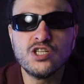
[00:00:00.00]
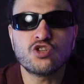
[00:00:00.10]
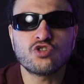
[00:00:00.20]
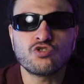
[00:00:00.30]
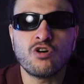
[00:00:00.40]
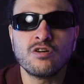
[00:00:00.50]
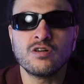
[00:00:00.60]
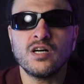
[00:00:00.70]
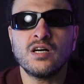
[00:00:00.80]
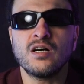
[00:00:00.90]

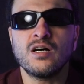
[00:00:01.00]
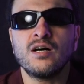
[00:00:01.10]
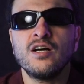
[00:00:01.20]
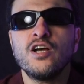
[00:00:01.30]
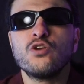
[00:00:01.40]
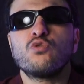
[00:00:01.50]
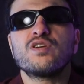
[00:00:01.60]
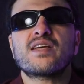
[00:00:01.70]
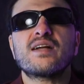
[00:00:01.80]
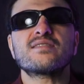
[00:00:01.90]
strong
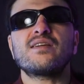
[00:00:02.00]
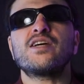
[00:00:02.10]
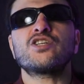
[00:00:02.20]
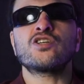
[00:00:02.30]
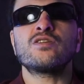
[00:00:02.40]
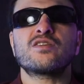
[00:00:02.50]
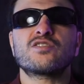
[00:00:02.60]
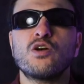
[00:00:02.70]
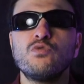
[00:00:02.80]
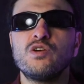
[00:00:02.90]
noise cancellation. The
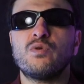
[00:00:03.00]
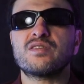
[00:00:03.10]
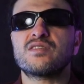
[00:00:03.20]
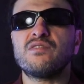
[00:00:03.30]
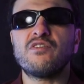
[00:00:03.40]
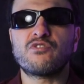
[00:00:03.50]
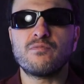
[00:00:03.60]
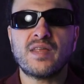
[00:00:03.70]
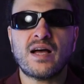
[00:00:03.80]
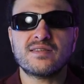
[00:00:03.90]
Sony ones suffer
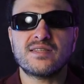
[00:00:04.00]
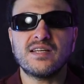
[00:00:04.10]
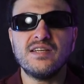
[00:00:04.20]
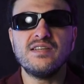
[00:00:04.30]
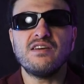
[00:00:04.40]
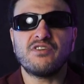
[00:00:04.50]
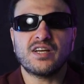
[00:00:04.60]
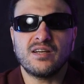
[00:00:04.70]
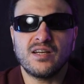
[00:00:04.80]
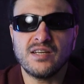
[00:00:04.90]
from that
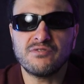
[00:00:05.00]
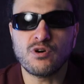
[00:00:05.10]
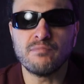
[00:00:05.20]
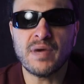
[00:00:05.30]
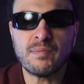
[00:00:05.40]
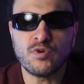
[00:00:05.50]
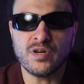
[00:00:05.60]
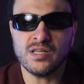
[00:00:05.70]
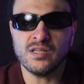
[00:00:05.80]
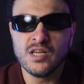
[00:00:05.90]
significantly from
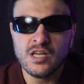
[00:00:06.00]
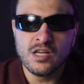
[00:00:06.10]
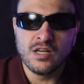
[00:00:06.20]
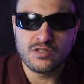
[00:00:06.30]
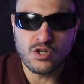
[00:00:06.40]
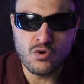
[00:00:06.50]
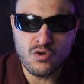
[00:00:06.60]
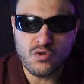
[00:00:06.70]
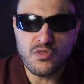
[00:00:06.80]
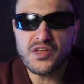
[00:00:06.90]
memory. So
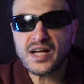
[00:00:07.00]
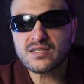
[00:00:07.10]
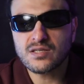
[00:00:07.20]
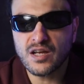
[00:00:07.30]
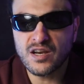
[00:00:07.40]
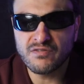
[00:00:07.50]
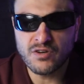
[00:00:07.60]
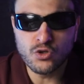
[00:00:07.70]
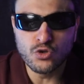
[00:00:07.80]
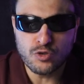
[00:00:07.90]
that's
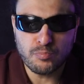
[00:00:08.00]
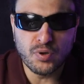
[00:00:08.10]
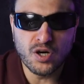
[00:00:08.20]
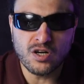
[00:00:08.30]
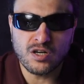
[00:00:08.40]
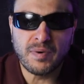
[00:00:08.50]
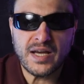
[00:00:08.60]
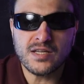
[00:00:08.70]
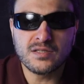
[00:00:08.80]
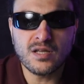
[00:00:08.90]
another good perk,
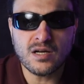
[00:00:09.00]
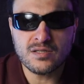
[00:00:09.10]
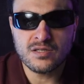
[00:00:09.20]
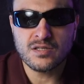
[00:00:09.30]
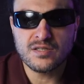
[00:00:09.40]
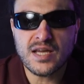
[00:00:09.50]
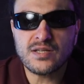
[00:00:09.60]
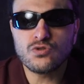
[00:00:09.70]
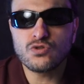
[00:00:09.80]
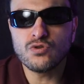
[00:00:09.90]
but it does
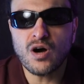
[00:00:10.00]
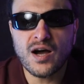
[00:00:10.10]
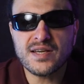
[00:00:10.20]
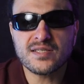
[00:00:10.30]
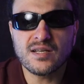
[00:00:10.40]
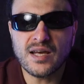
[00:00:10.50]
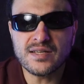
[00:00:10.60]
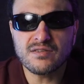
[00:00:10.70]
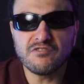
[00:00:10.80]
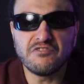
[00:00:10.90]
tend to
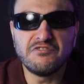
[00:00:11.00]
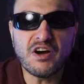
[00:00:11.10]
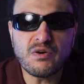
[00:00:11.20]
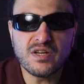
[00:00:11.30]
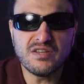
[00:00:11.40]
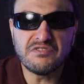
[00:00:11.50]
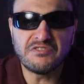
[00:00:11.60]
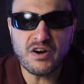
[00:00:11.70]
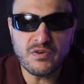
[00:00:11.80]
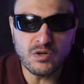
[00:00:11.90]
isolate very,
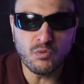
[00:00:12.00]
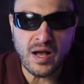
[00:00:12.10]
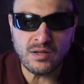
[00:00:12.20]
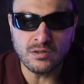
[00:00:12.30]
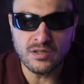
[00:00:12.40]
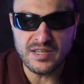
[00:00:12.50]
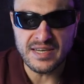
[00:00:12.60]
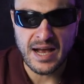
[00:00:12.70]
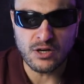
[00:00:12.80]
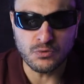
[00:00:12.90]
very well
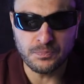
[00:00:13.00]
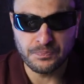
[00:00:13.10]
now.